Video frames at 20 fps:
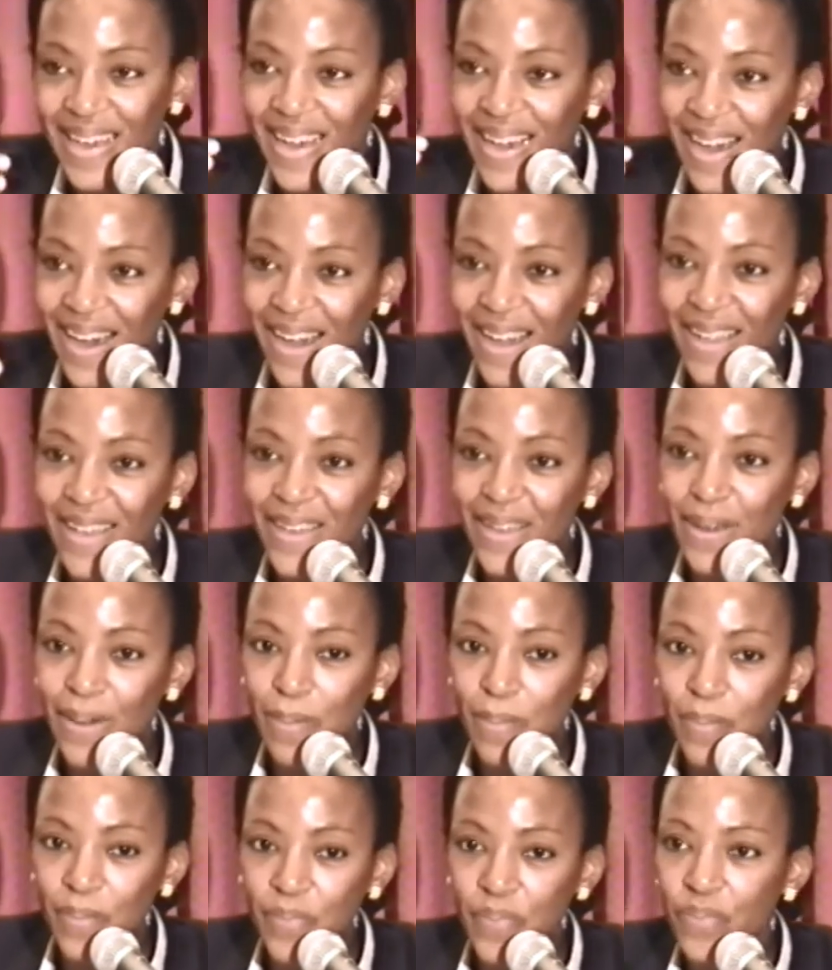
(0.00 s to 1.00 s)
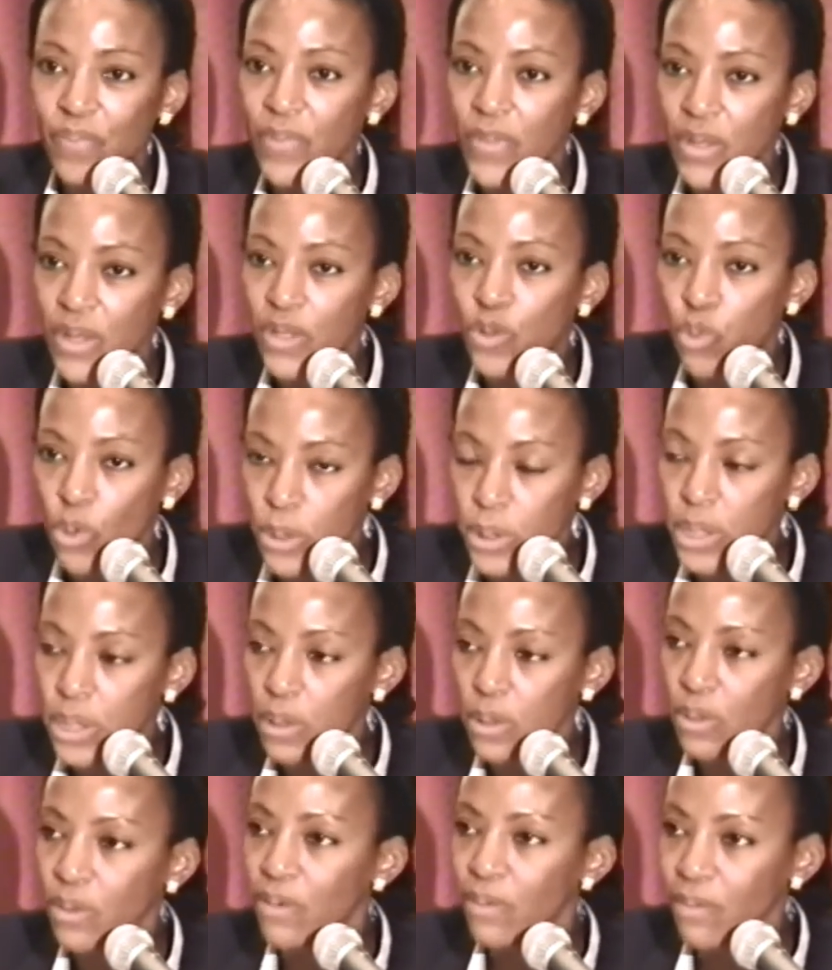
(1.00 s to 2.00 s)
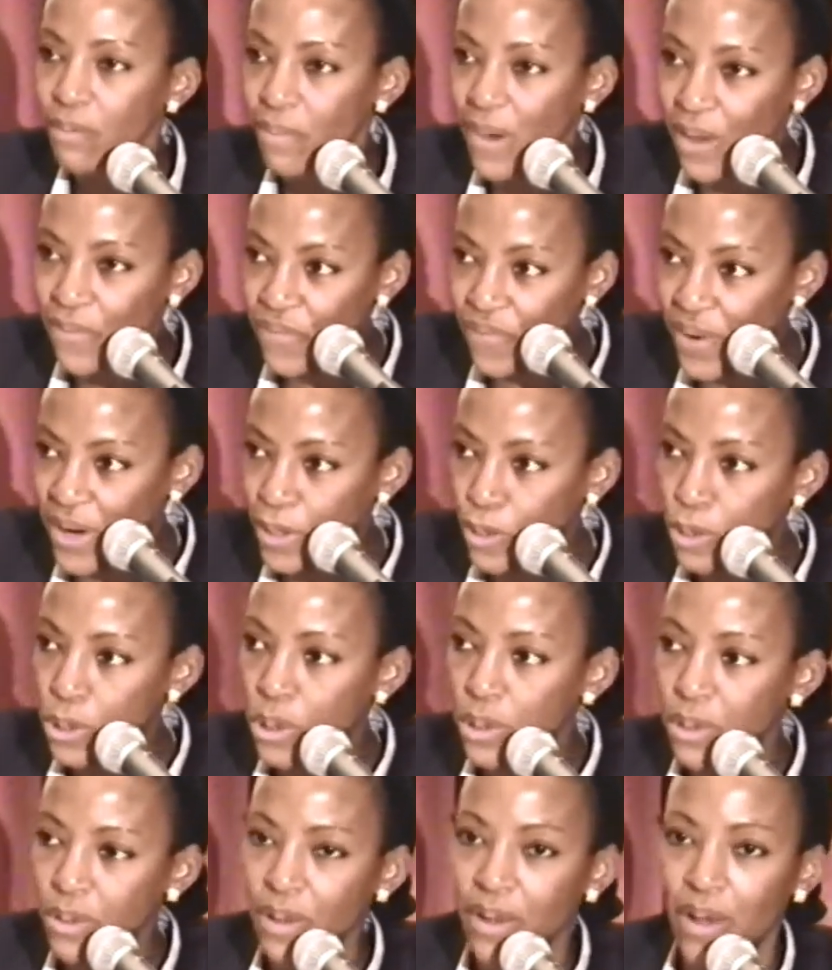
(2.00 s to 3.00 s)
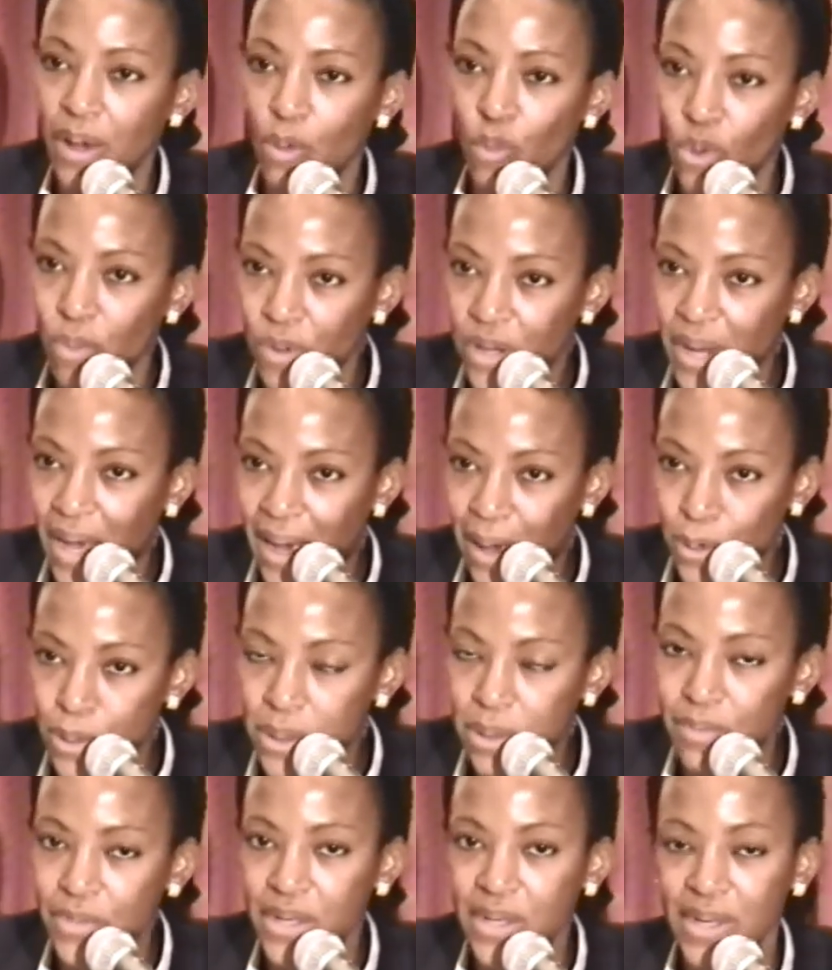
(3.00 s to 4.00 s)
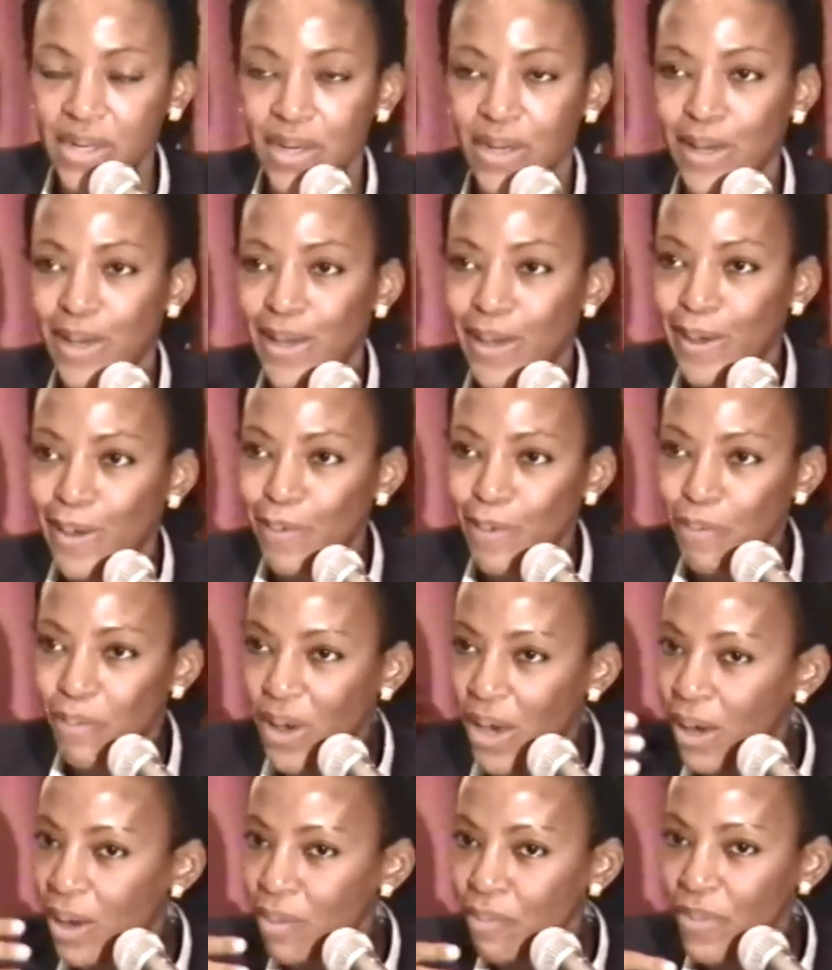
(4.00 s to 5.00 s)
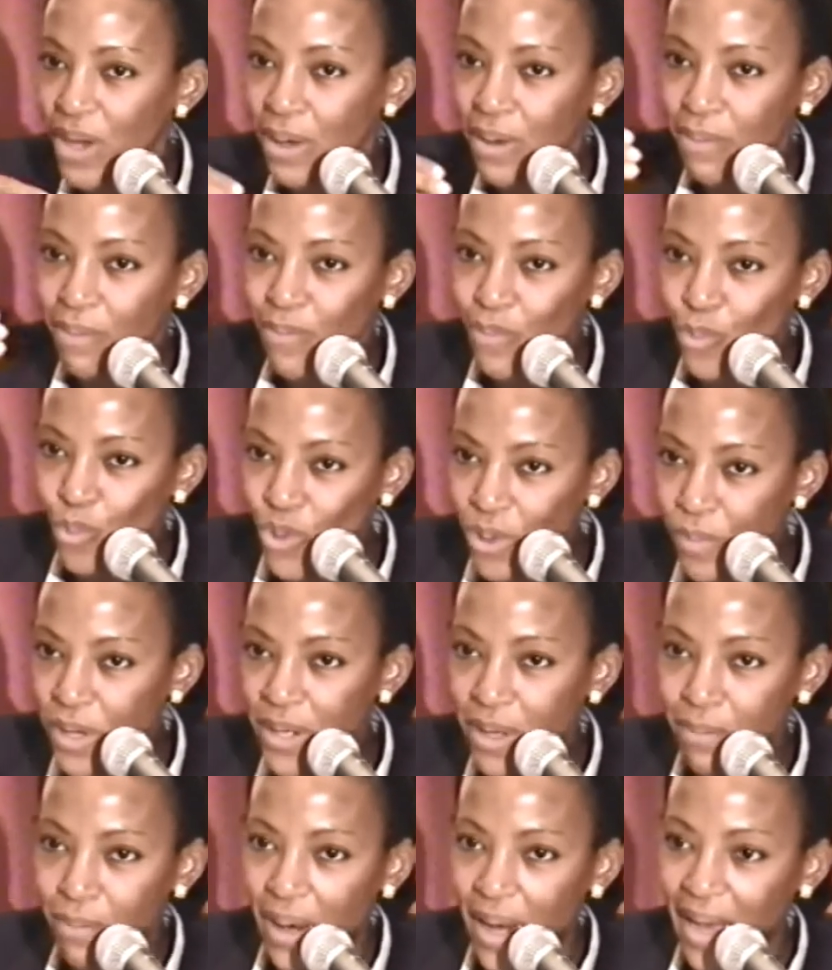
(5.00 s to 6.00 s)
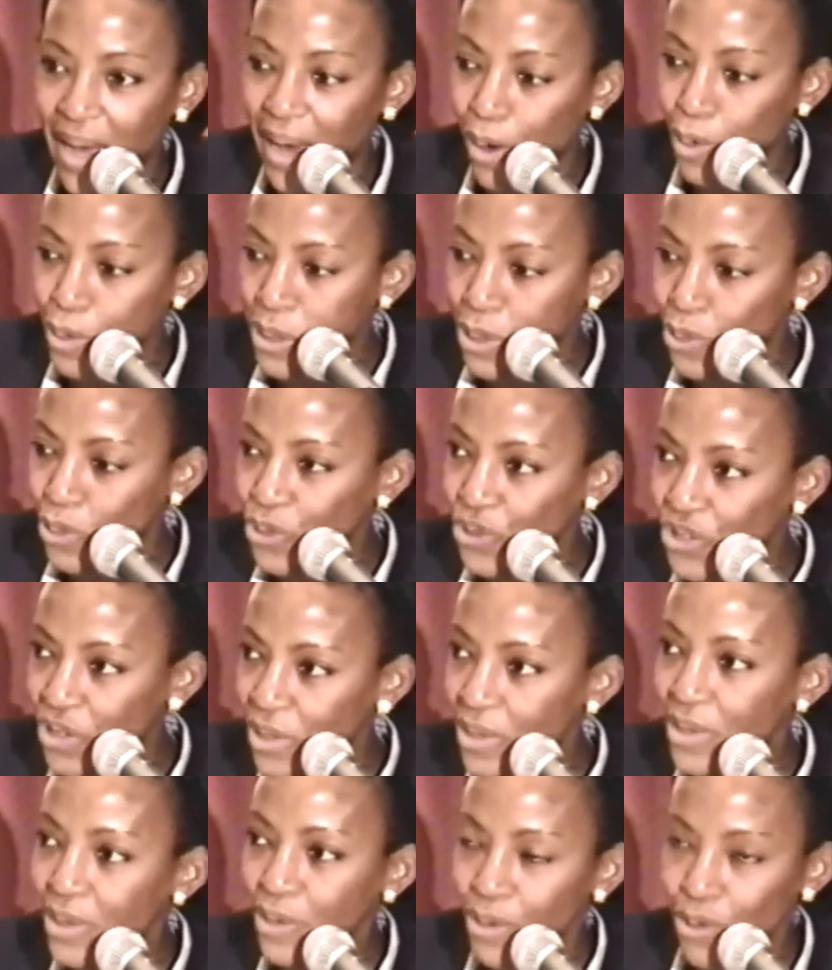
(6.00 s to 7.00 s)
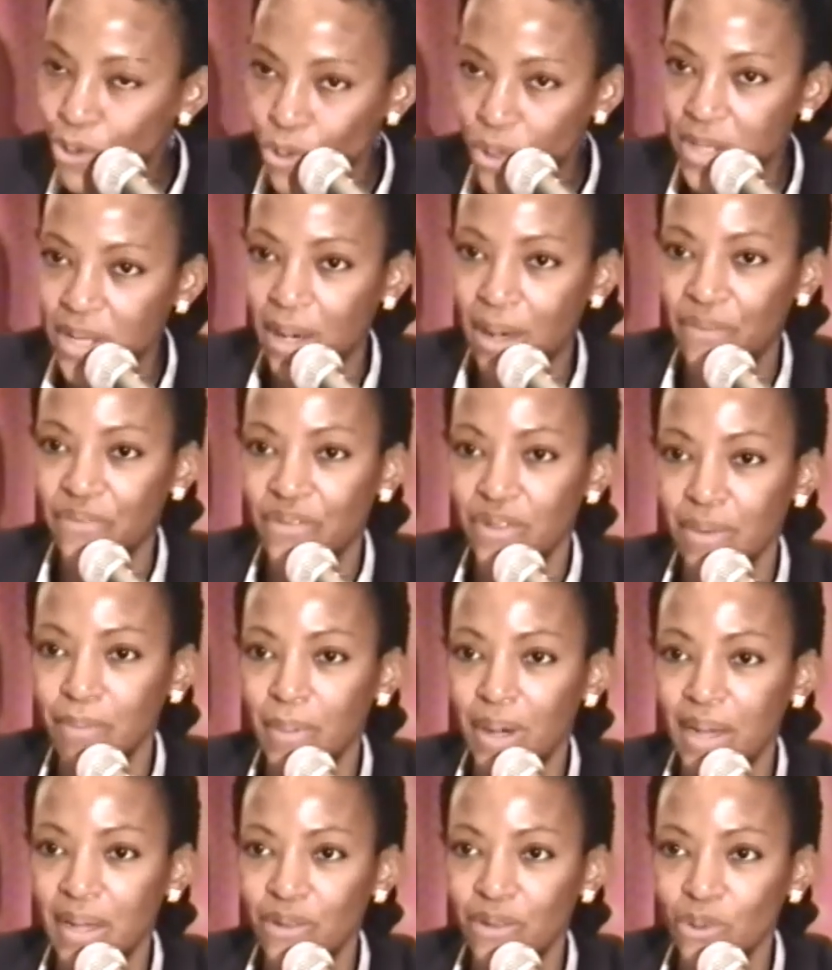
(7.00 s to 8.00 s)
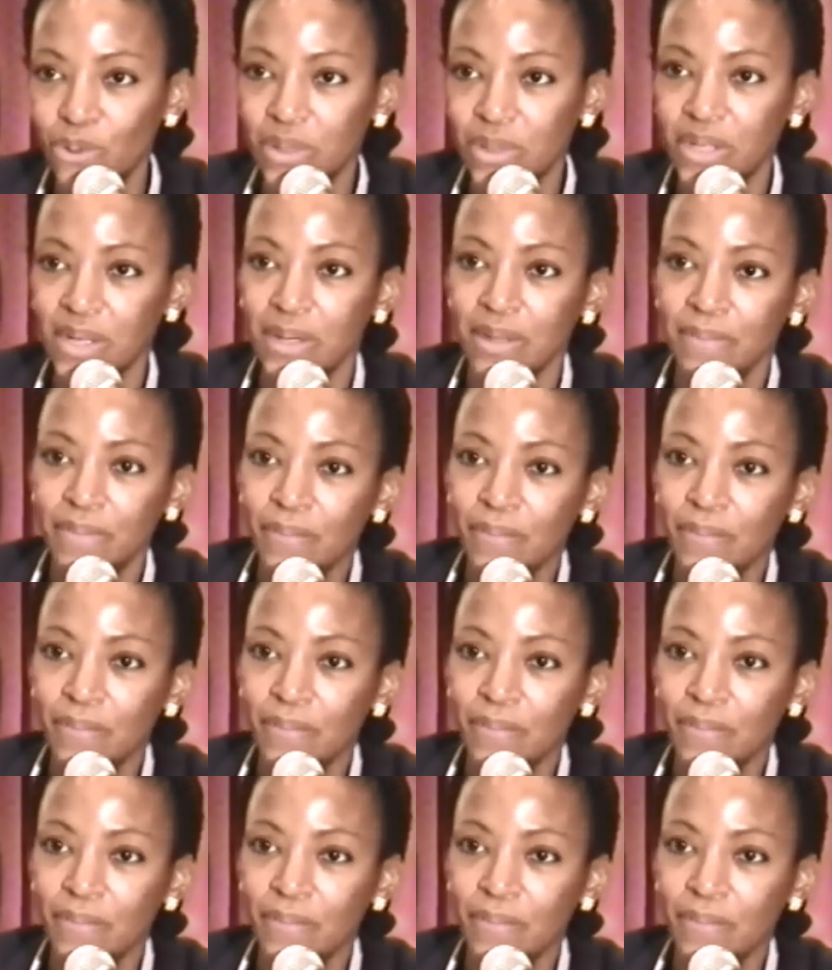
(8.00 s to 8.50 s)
It was my friends, a woman housed me, women in my household looked after my daughter,